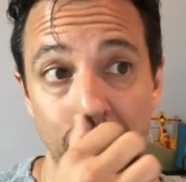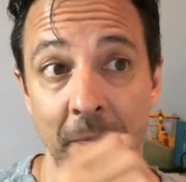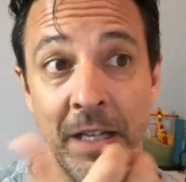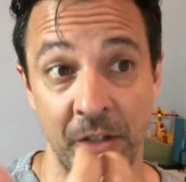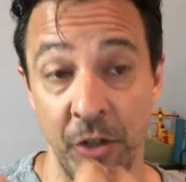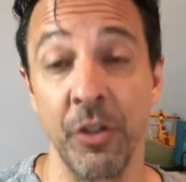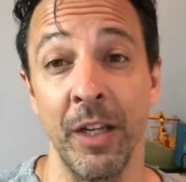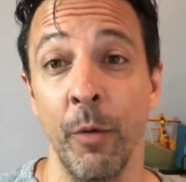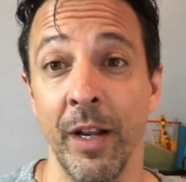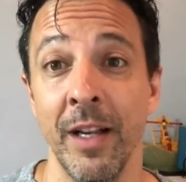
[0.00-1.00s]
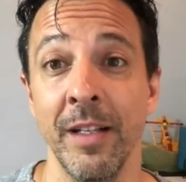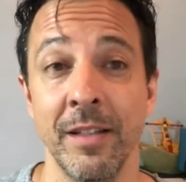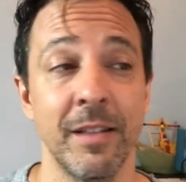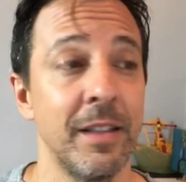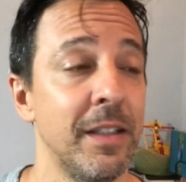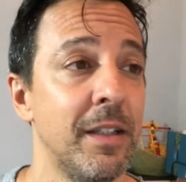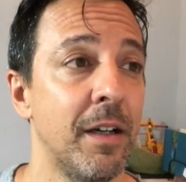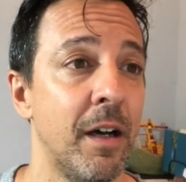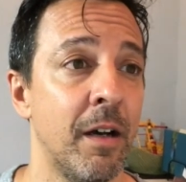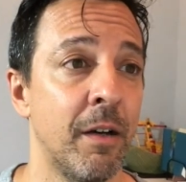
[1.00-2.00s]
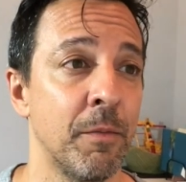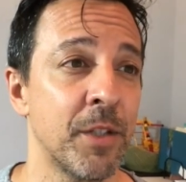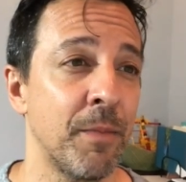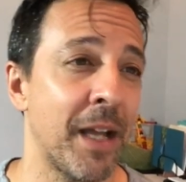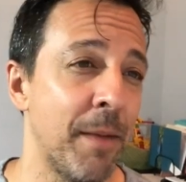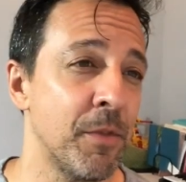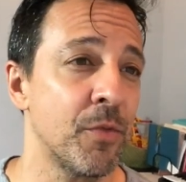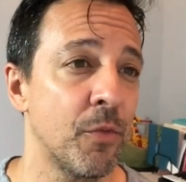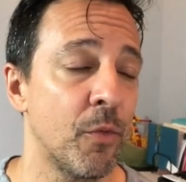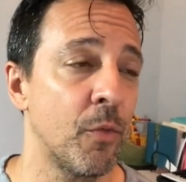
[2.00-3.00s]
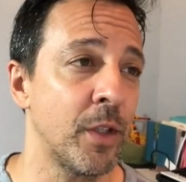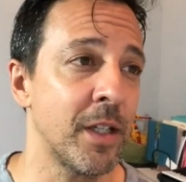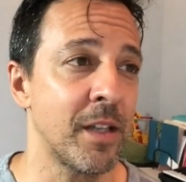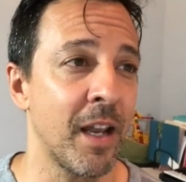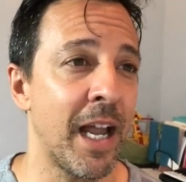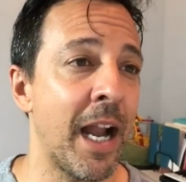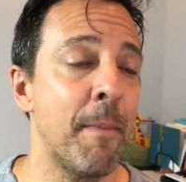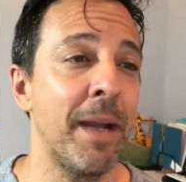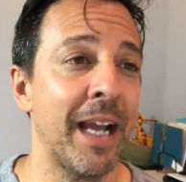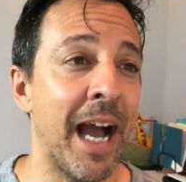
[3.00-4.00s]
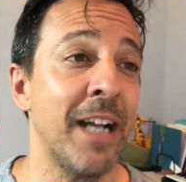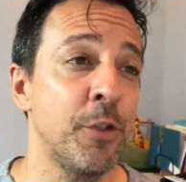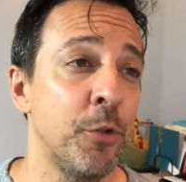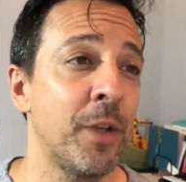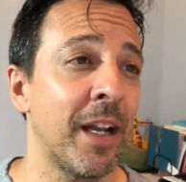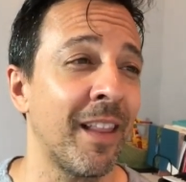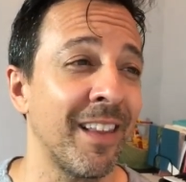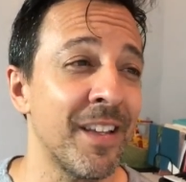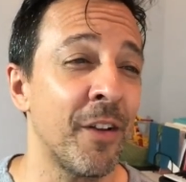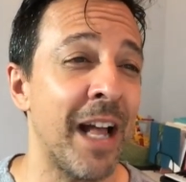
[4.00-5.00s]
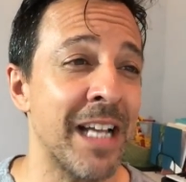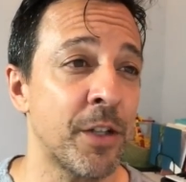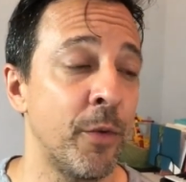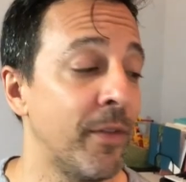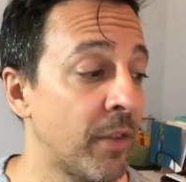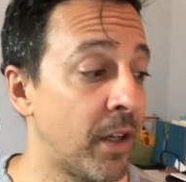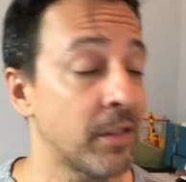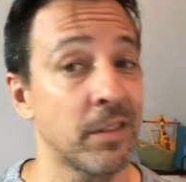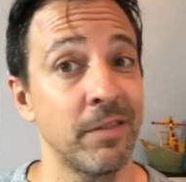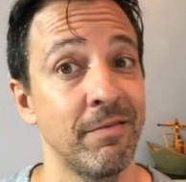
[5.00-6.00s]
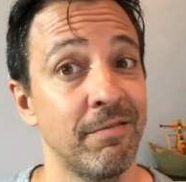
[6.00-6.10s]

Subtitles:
That's usually what it is. Sometimes what doesn't align, I do get a little acid reflux,